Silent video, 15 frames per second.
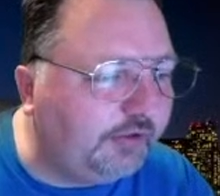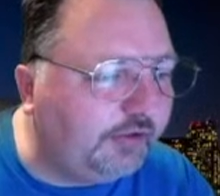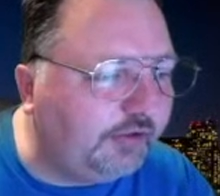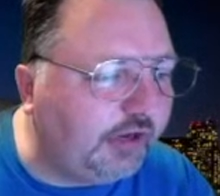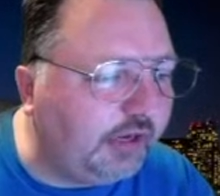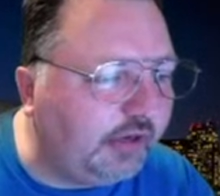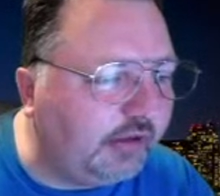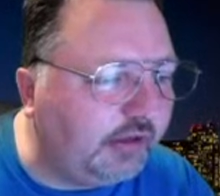a
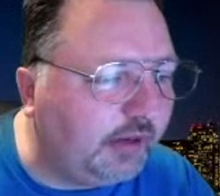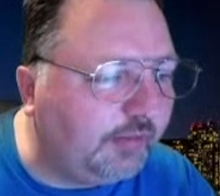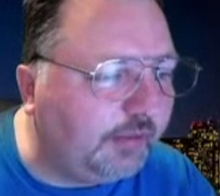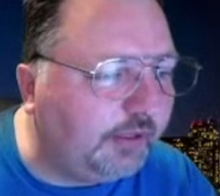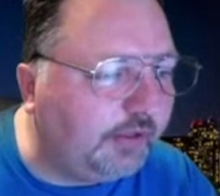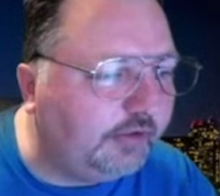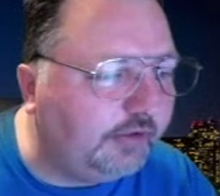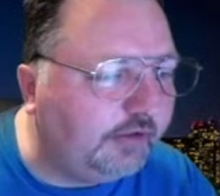channel
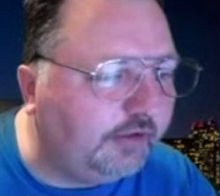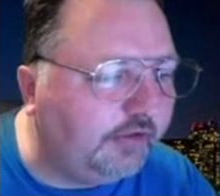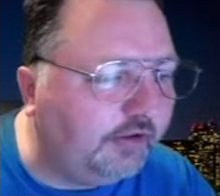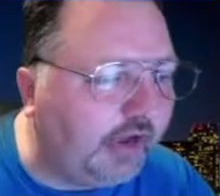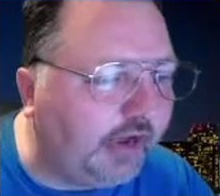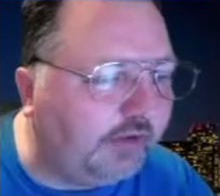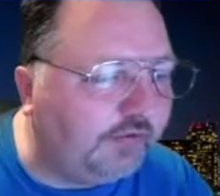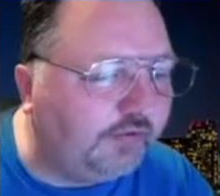coming into the
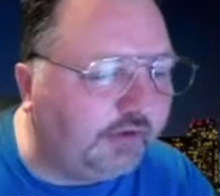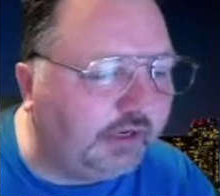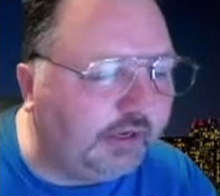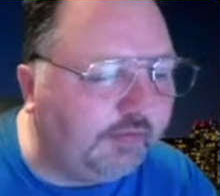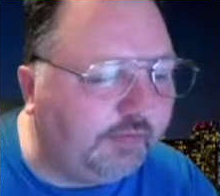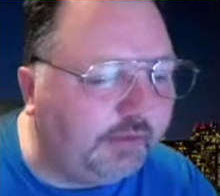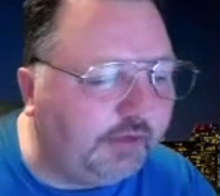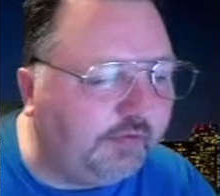chat, and
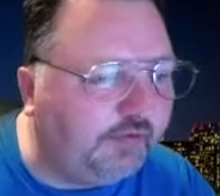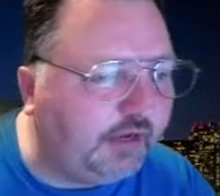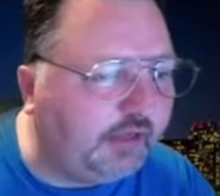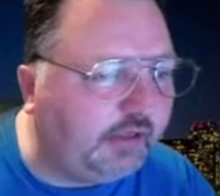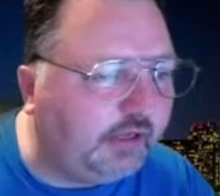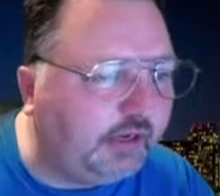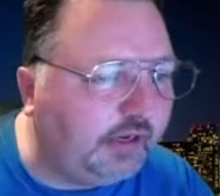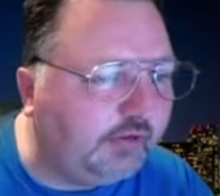forgive me if I did.